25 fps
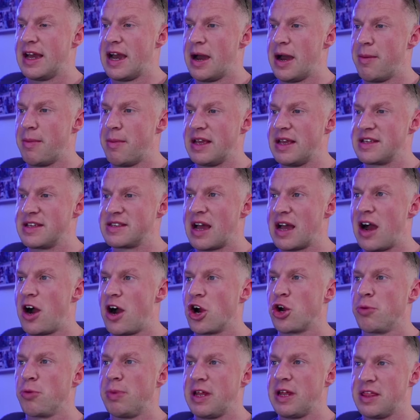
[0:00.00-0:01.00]
is
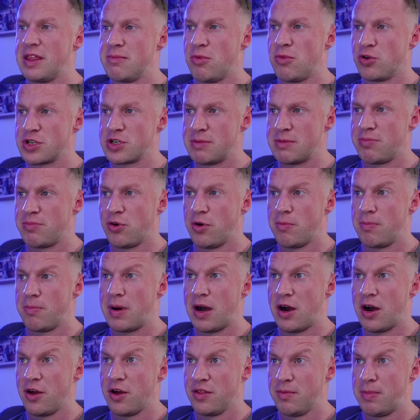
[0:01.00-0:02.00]
arguably the most important part
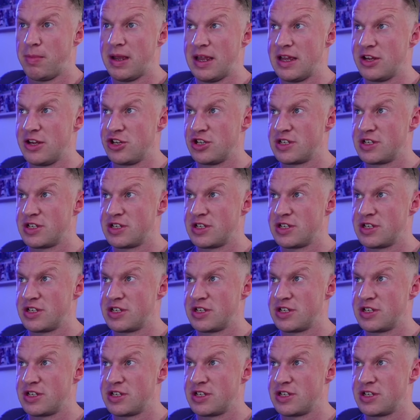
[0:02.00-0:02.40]
on the page. It's